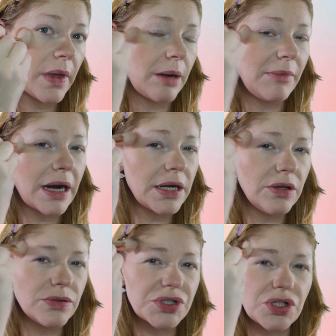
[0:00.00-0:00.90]
I'm not gonna
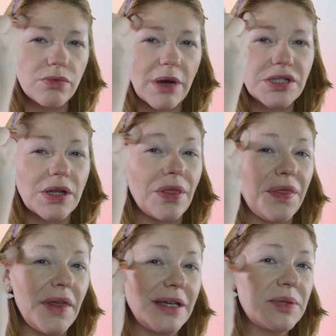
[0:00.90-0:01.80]
use too much
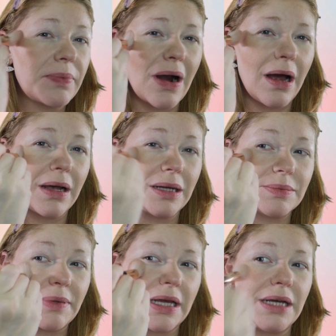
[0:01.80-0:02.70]
of this
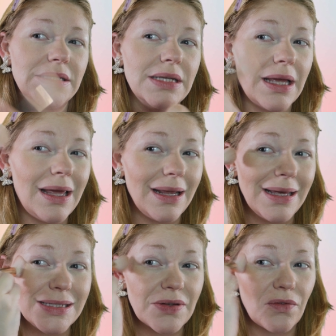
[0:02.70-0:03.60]
product because it
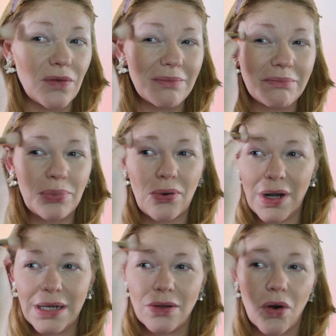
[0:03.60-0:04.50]
is
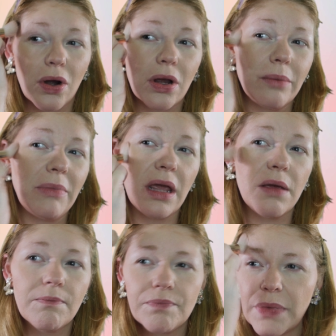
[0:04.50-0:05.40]
pretty dark on me,
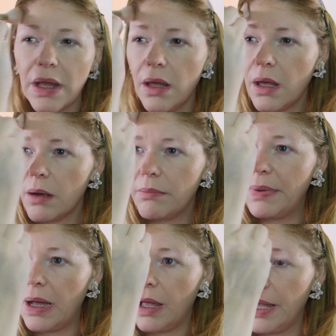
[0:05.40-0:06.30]

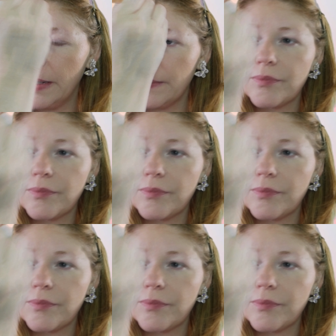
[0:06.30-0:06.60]
but